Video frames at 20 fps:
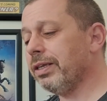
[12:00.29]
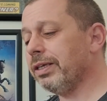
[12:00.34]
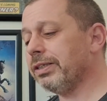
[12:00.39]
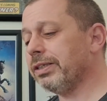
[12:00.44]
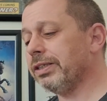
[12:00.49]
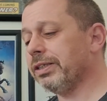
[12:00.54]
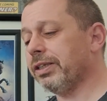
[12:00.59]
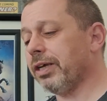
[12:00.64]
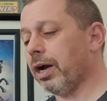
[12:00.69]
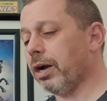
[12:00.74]

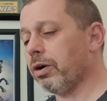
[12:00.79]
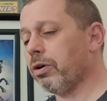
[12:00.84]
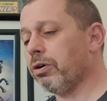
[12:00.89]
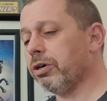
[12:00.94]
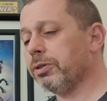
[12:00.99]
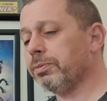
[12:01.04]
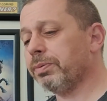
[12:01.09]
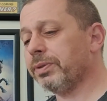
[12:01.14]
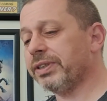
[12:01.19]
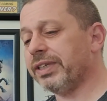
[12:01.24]
This is Dark
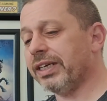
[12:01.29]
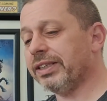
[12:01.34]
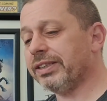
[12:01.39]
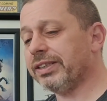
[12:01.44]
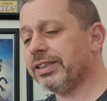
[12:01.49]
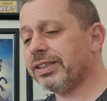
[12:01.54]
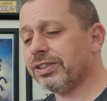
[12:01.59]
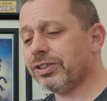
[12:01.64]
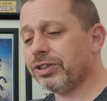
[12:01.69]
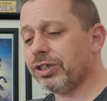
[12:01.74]
Horse
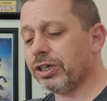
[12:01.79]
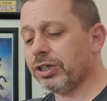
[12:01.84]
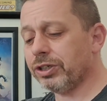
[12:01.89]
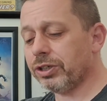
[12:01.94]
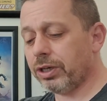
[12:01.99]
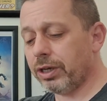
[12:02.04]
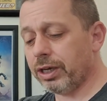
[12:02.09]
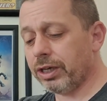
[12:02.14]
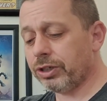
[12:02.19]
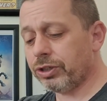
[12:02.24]
Presents. This is
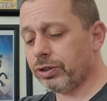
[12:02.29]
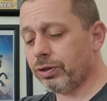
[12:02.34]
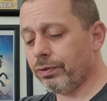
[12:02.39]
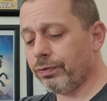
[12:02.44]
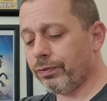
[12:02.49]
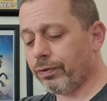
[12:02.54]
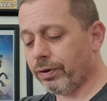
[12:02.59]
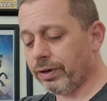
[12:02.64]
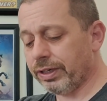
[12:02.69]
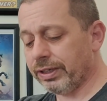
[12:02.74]

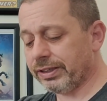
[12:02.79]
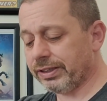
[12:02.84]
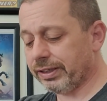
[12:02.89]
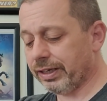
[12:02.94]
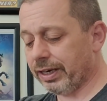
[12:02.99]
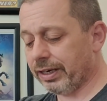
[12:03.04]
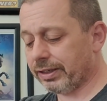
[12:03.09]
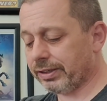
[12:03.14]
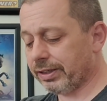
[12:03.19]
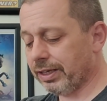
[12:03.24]
issue
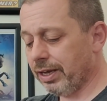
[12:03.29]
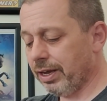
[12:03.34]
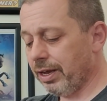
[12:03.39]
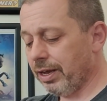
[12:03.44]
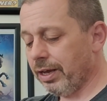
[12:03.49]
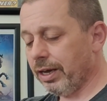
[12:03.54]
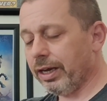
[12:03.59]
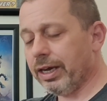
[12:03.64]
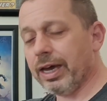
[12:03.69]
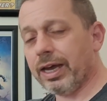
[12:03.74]
46.
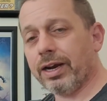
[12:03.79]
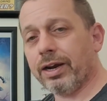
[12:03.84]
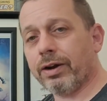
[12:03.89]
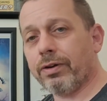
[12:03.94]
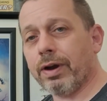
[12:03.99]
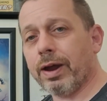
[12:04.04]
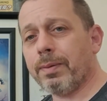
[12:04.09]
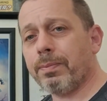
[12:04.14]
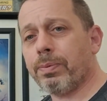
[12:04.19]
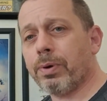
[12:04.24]
Again, a
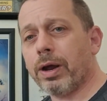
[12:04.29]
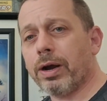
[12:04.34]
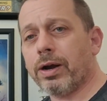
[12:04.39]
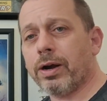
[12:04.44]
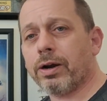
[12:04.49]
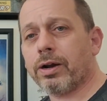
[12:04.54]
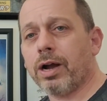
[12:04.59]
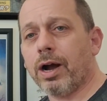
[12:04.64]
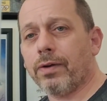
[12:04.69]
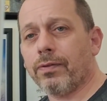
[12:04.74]
great
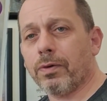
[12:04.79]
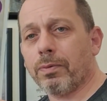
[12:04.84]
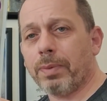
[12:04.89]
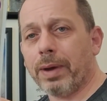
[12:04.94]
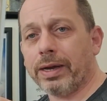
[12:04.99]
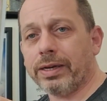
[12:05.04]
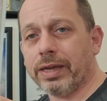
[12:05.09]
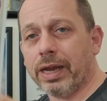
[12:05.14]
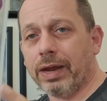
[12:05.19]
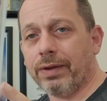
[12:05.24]
Predator cover
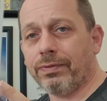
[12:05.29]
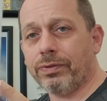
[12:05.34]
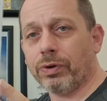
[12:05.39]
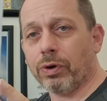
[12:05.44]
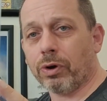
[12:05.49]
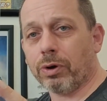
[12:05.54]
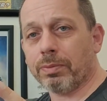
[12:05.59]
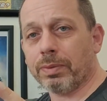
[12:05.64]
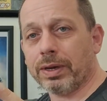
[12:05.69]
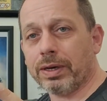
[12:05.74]
by Dave
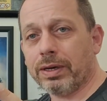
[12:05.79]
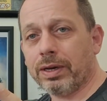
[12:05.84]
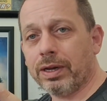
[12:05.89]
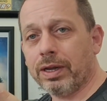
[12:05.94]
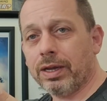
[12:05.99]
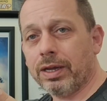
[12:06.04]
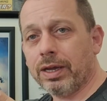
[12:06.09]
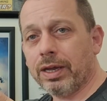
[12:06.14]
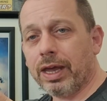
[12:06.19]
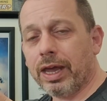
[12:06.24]
Dorman.
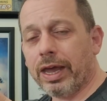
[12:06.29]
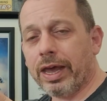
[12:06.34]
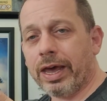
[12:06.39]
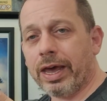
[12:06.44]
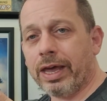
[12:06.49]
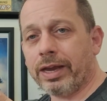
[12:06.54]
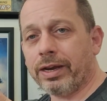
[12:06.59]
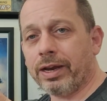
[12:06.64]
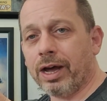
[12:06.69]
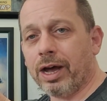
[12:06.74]

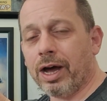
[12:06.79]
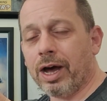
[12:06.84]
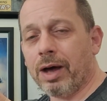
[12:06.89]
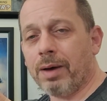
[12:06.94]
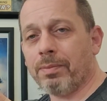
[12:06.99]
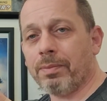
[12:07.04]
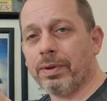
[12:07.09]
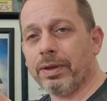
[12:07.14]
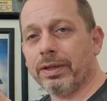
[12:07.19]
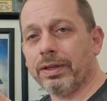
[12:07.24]
And
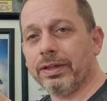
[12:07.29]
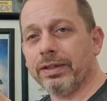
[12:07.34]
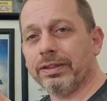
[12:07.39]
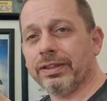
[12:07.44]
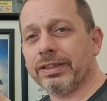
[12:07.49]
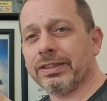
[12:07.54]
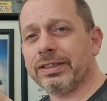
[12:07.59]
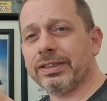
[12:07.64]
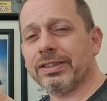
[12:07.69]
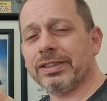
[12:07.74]

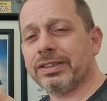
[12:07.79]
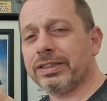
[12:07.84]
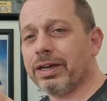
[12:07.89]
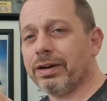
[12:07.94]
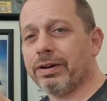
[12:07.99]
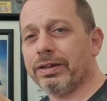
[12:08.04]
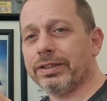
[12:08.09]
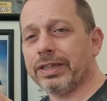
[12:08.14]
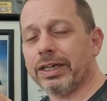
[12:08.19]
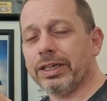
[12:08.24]
this is a
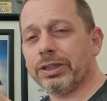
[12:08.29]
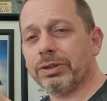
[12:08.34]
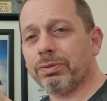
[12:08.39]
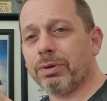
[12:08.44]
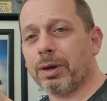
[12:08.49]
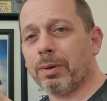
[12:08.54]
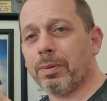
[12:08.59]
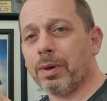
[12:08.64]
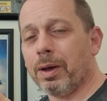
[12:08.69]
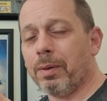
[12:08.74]
series
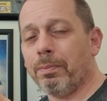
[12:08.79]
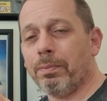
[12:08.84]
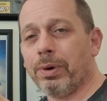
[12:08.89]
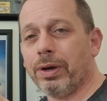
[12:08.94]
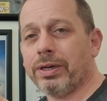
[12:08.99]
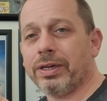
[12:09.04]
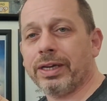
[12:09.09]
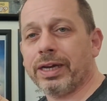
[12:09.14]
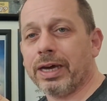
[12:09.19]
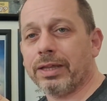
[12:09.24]
I'm
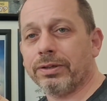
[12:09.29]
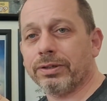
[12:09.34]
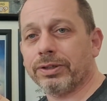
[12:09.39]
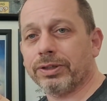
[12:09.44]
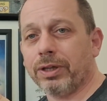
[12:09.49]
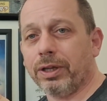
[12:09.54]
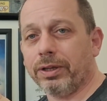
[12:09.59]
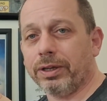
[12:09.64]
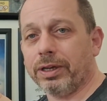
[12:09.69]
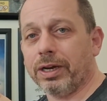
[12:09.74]
putting together
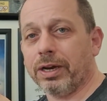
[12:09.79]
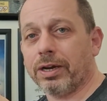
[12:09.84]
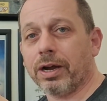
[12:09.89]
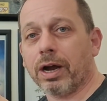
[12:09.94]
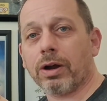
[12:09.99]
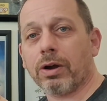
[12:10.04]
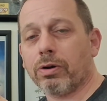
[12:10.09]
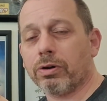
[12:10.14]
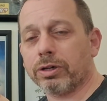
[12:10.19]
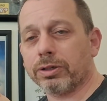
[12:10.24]
slowly to
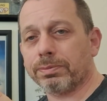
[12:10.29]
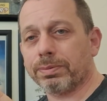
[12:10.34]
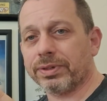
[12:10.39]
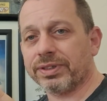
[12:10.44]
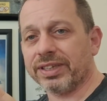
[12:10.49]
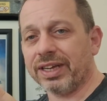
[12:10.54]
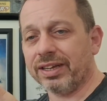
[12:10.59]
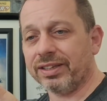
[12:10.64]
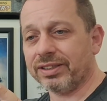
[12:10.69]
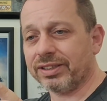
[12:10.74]
Dark Horse
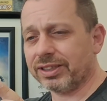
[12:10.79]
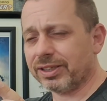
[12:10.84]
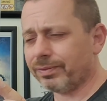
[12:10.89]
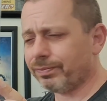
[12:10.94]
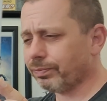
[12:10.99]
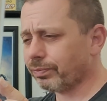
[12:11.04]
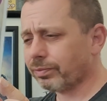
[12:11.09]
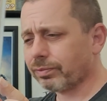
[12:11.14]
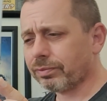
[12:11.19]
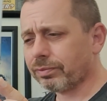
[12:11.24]
Presents.